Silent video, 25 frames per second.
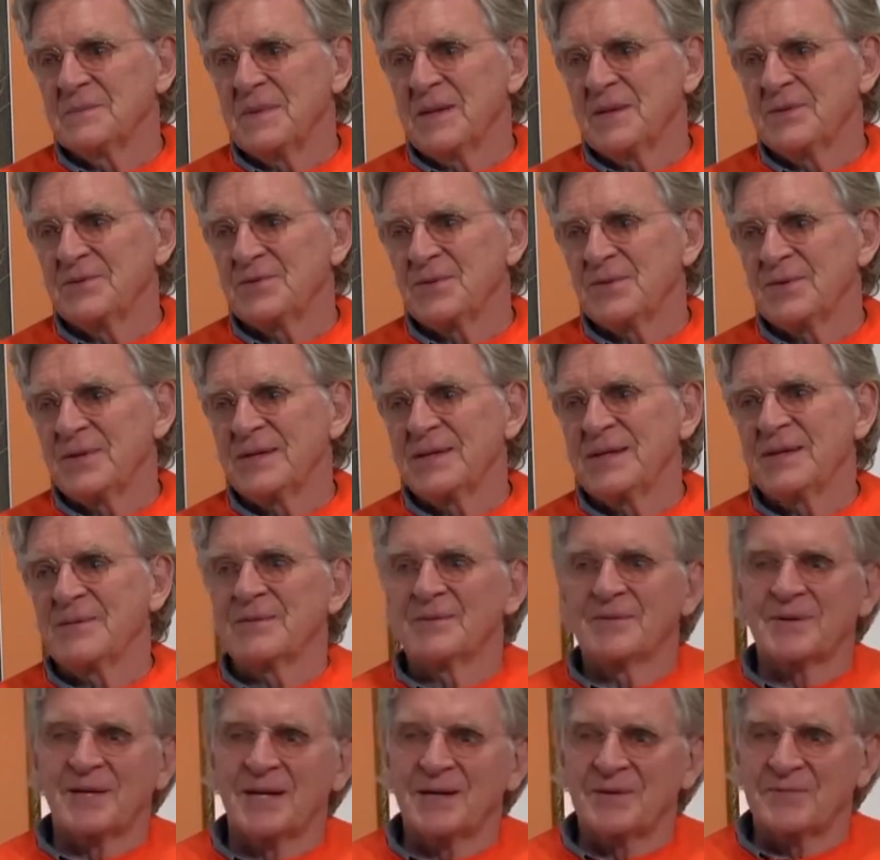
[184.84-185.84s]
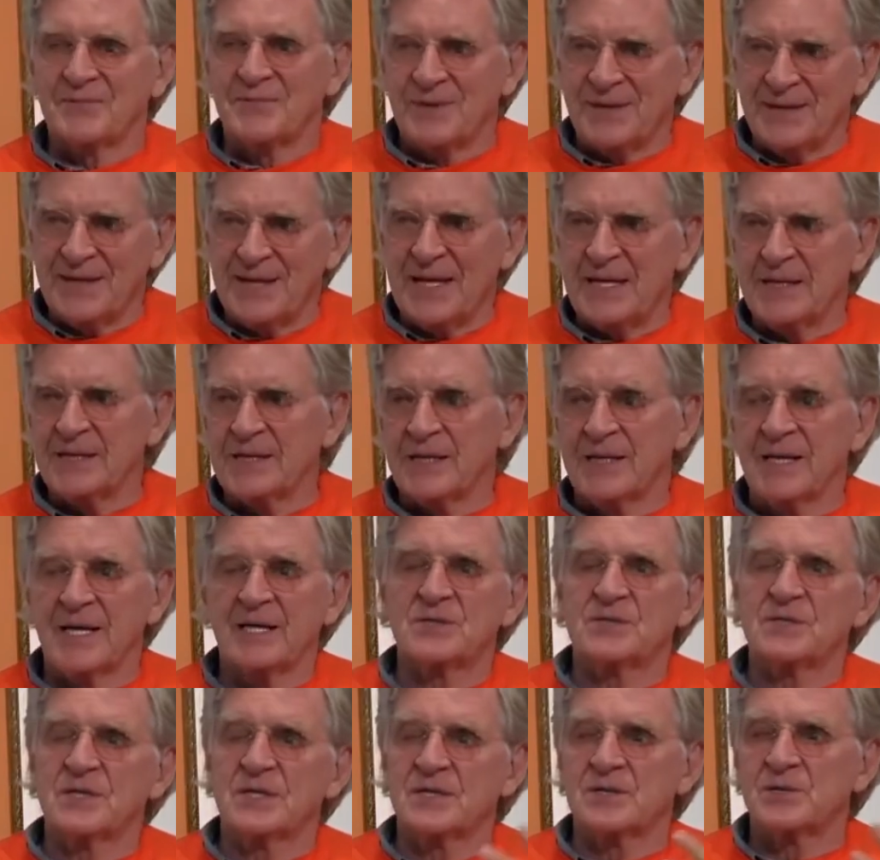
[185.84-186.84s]
and so then they would kind of relent. And
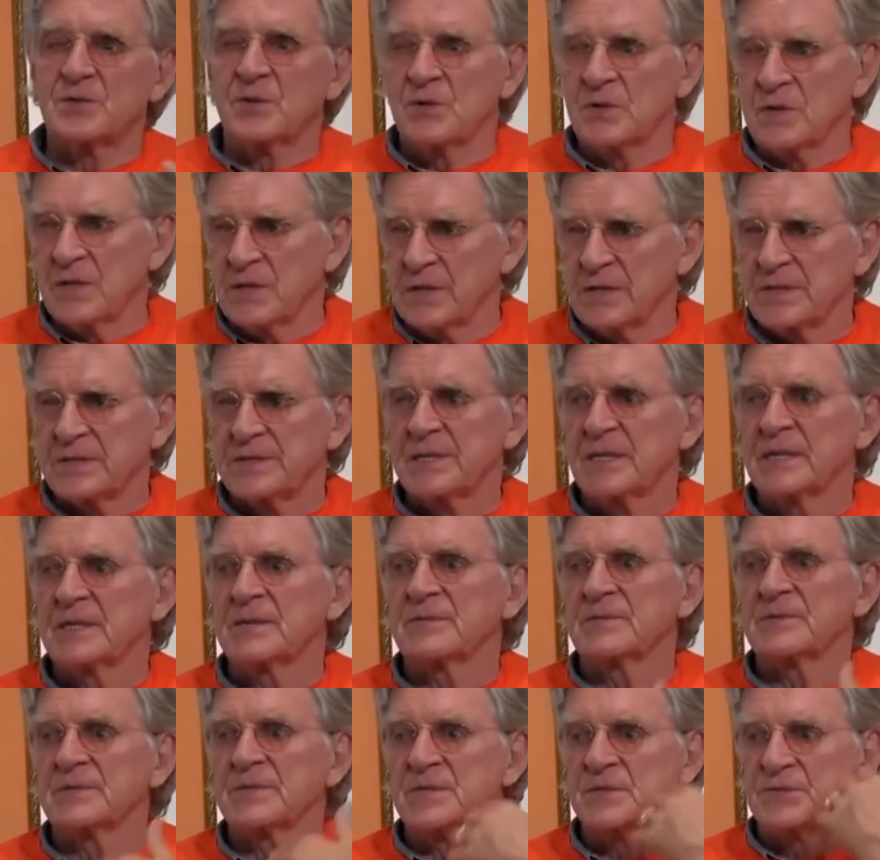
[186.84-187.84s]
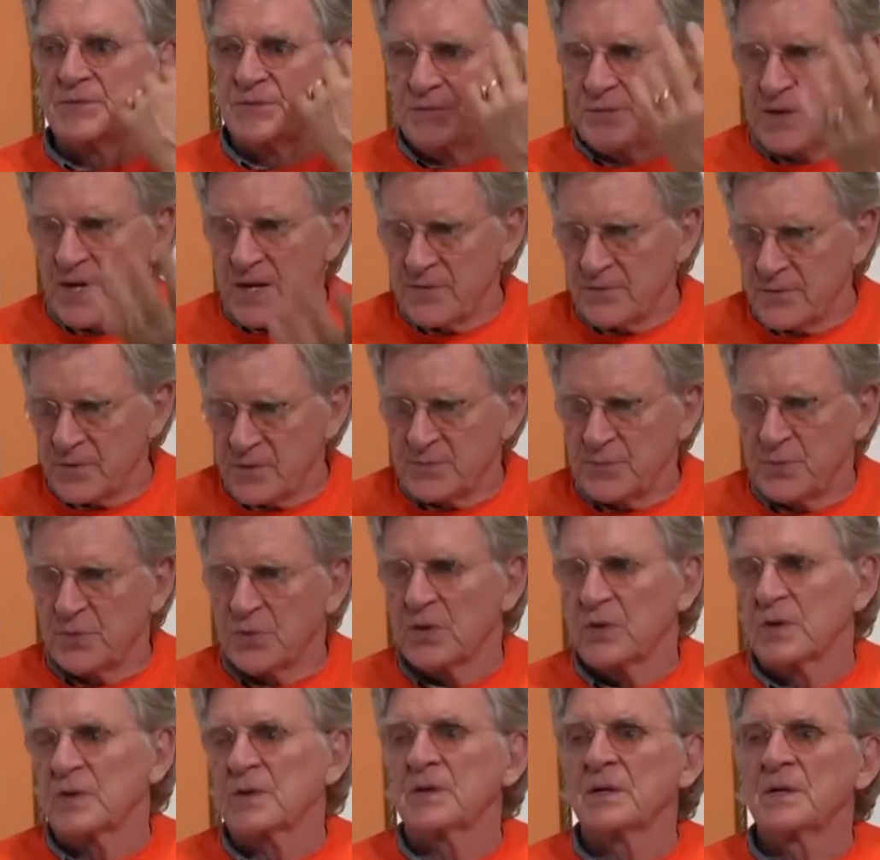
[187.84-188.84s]
actually, His Holiness said it was his favorite
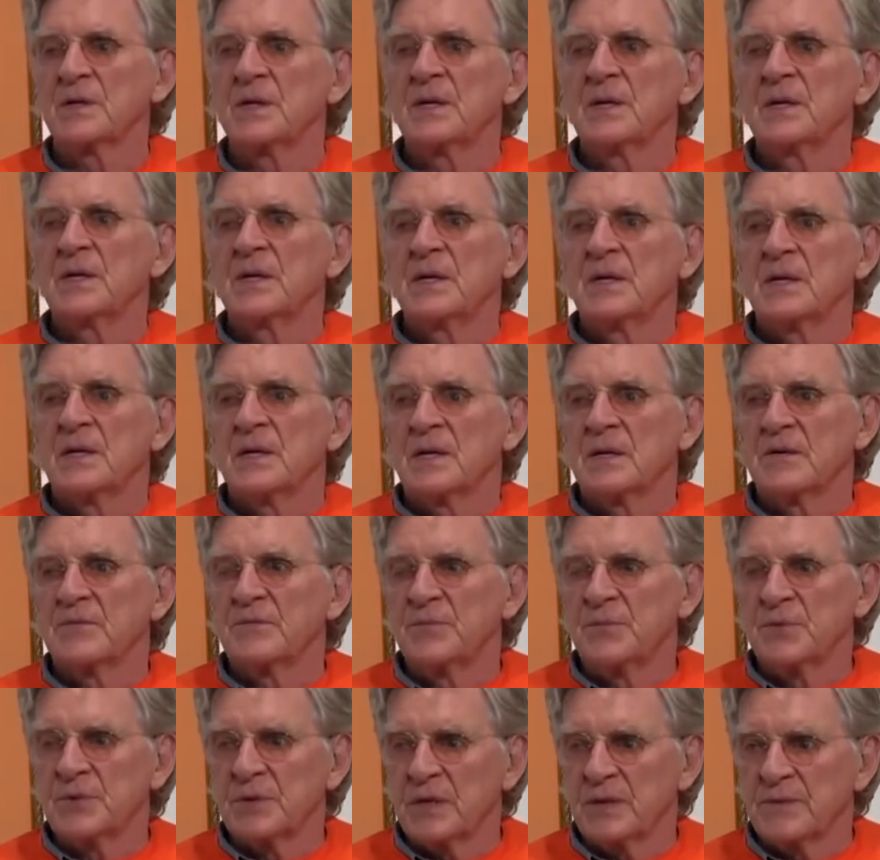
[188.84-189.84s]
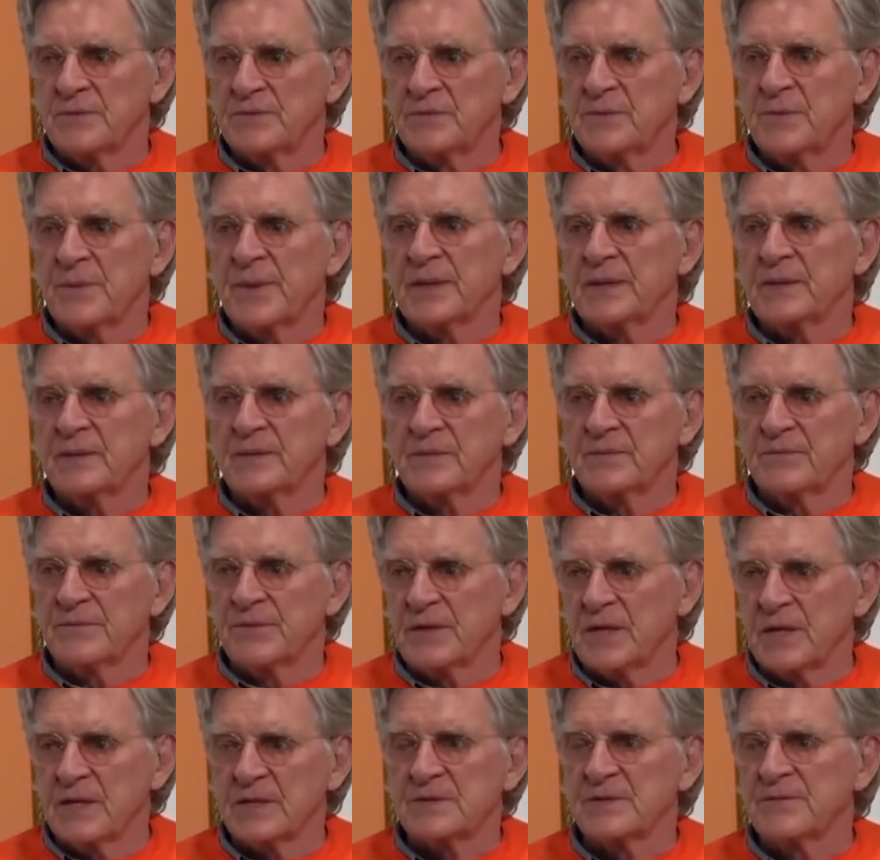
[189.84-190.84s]
book of of Tibetan
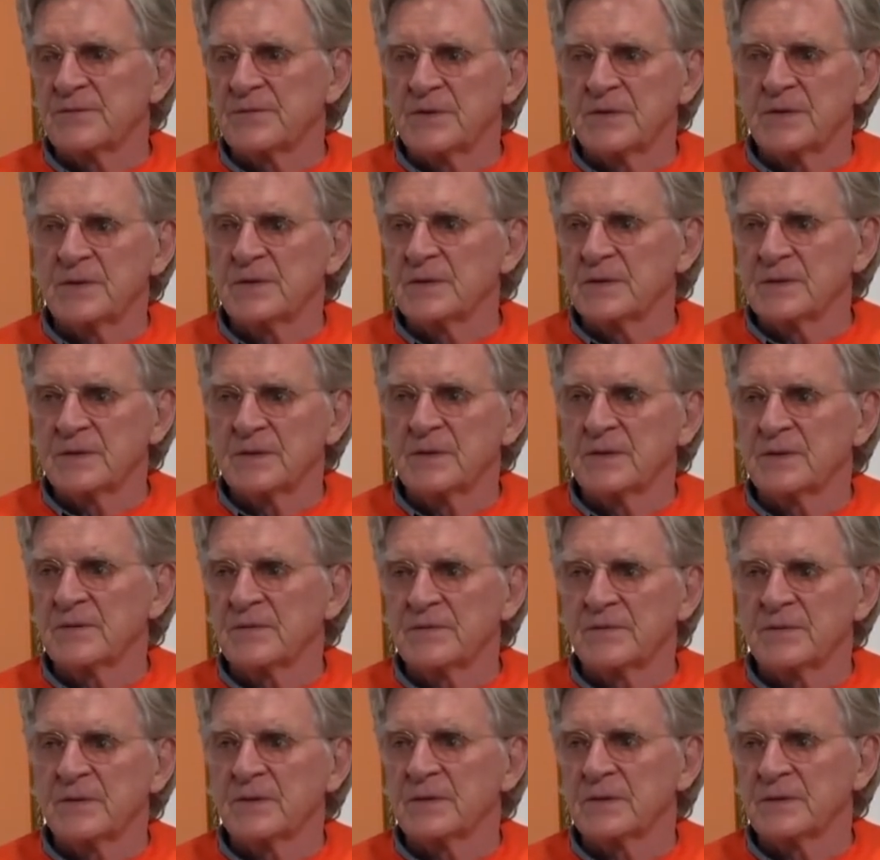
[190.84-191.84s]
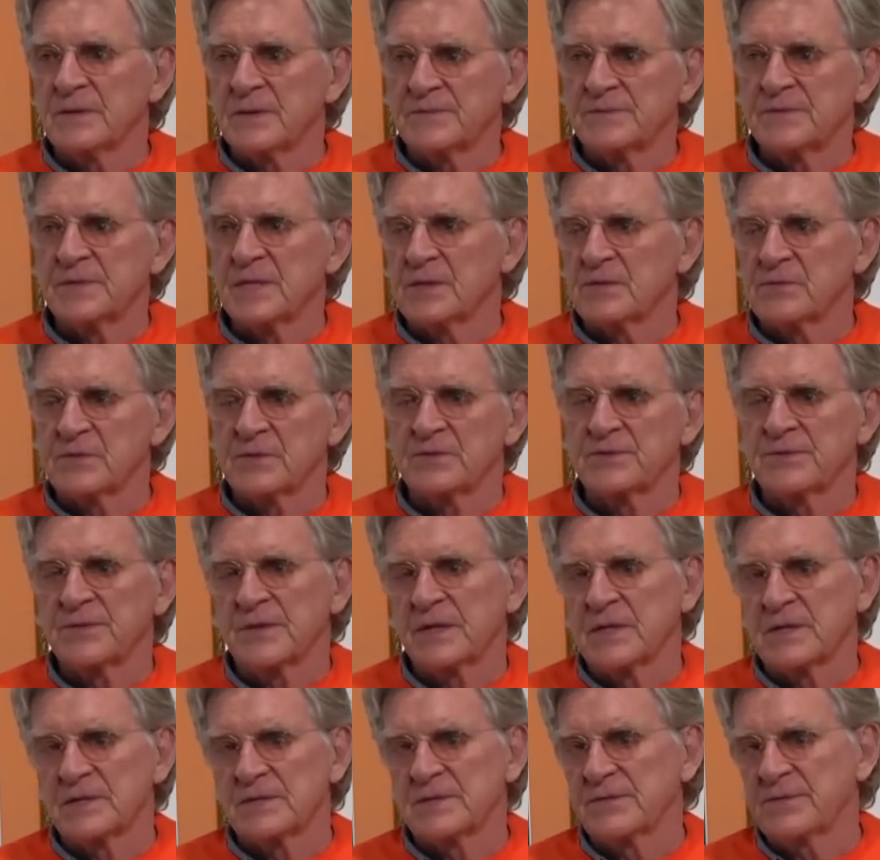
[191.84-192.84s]
philosophy, of, uh, of centrist
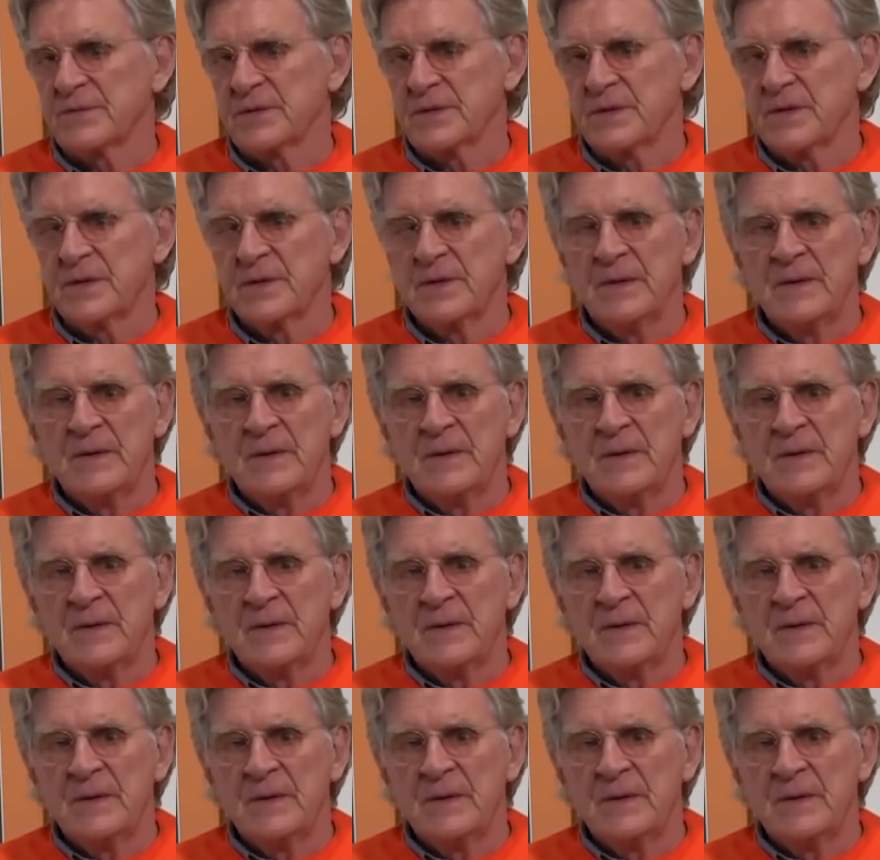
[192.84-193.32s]
philosophy,